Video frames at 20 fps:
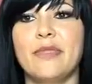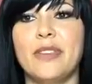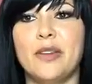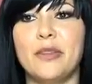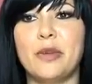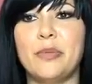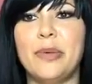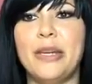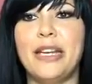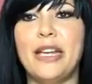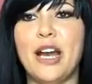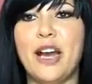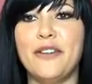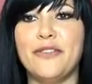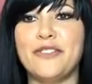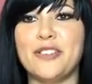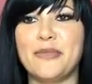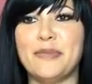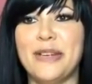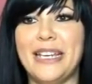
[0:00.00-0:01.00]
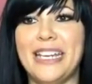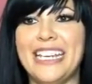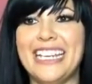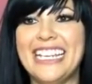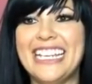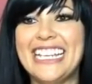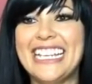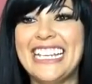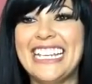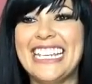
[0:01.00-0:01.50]
Repeat after me.
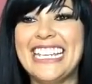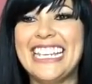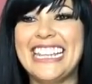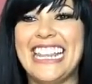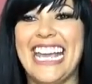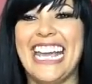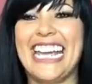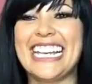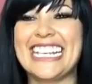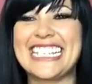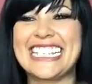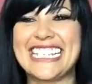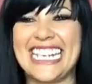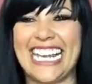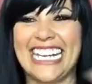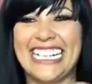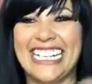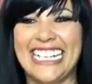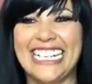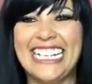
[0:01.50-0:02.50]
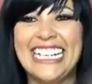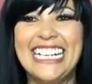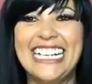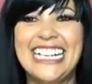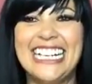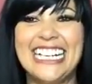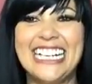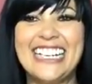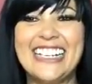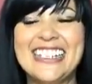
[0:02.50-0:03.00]
Thanks, Dana.
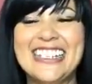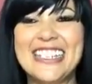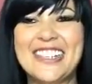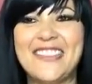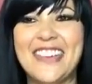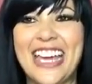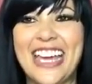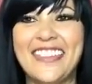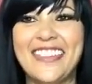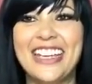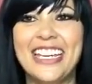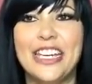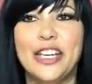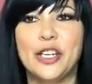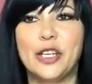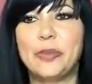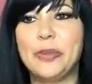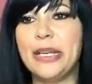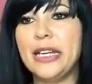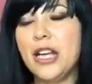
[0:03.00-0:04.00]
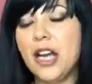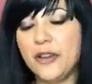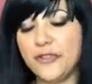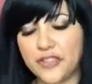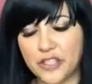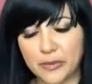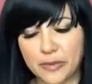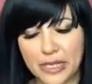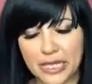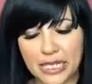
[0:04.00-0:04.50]
You too, babe. Repeat
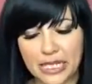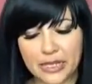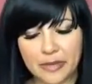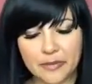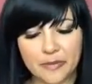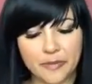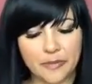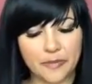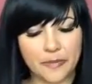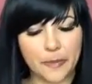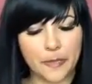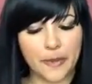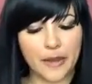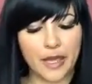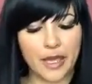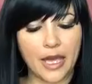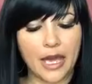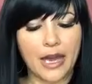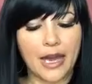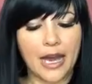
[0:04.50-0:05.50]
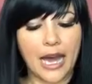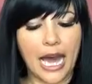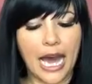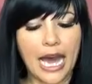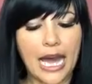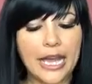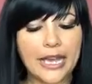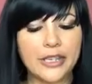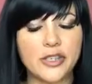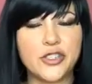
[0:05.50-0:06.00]
after me.
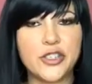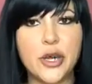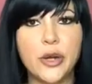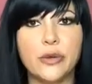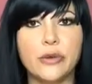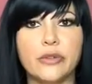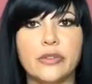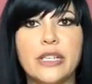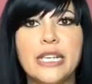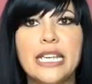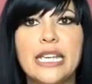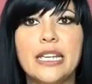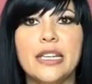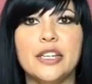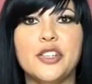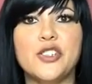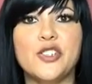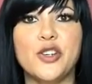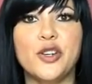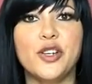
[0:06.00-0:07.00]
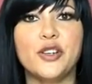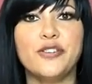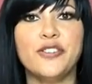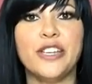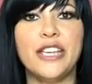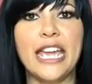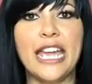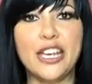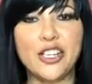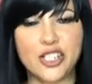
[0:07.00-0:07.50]
I don't need a
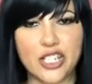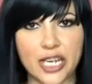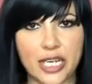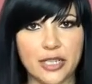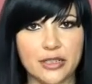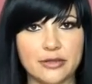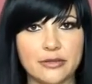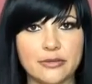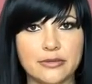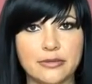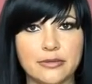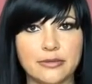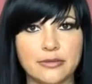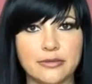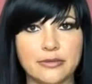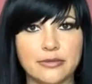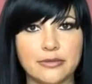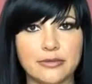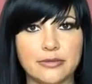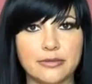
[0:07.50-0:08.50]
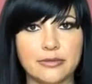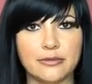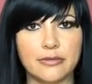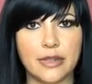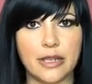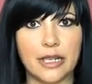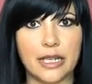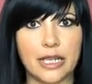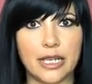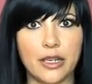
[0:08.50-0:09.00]
certification
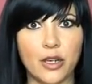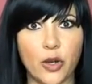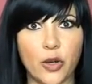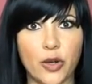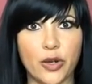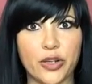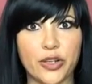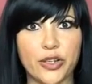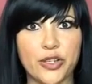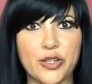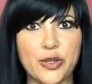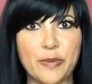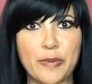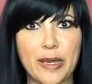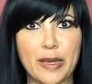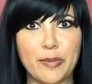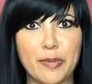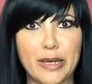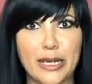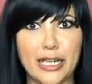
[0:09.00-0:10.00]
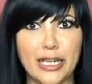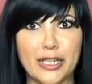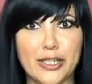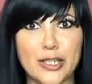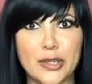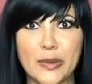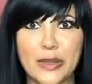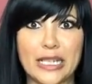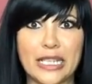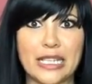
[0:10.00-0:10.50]
in order to make money
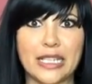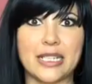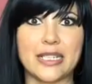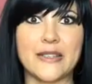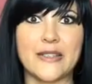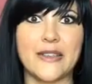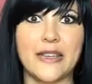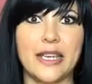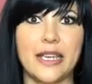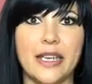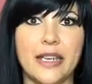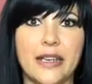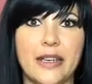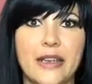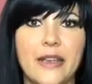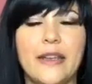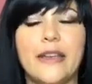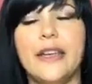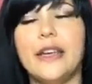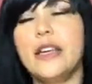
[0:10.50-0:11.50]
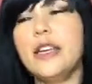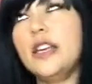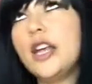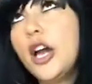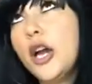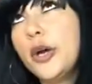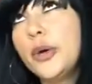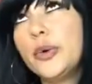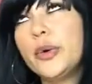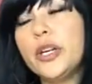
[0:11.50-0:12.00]
doing this thing.
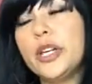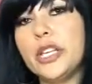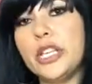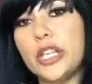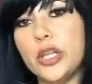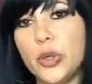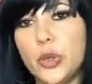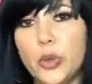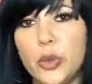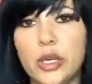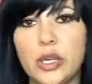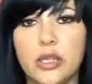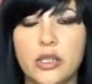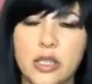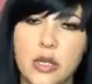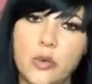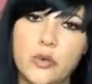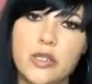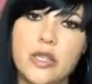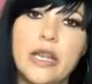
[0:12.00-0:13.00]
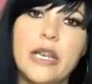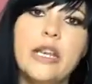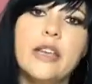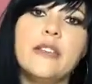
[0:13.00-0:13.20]
No, you don't.